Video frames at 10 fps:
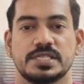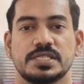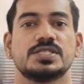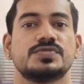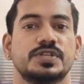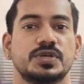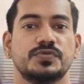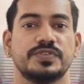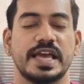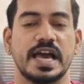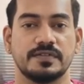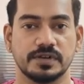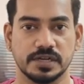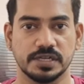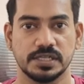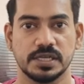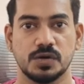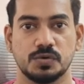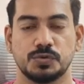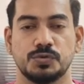in this video we have learned
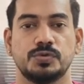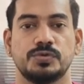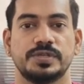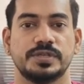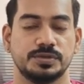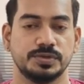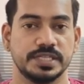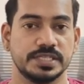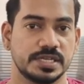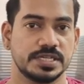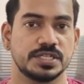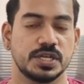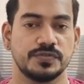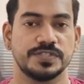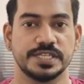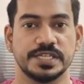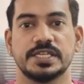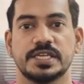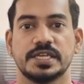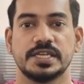how to do the installation of
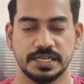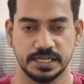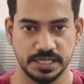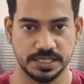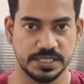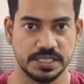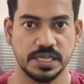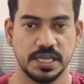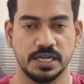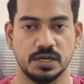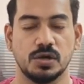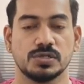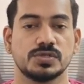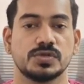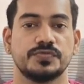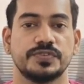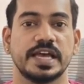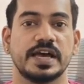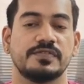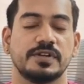JDK, IntelliJ, and also we
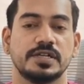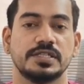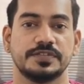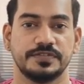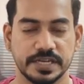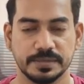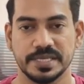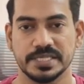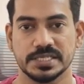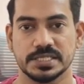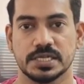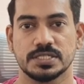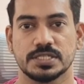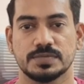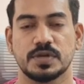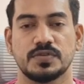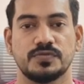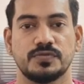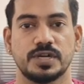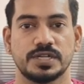have learned the very basic concept of
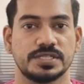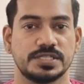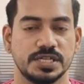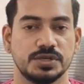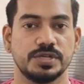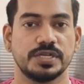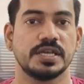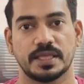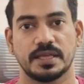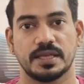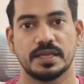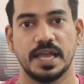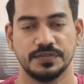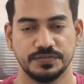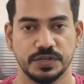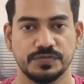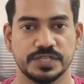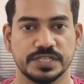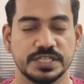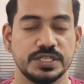what is JUnit and few of
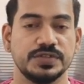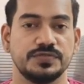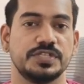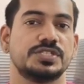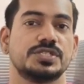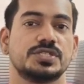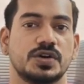the key features of